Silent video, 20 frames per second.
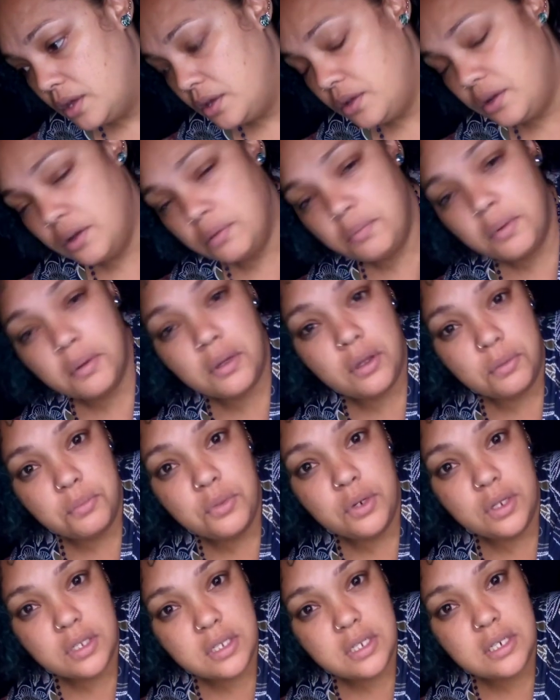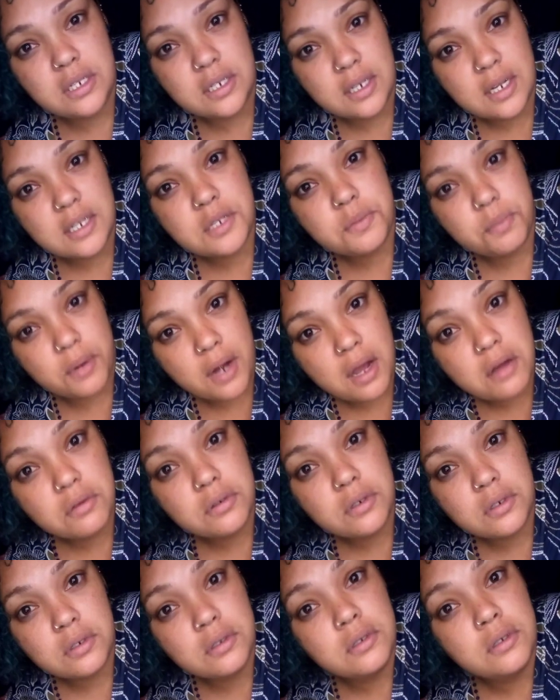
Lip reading: You know, my community did us proud.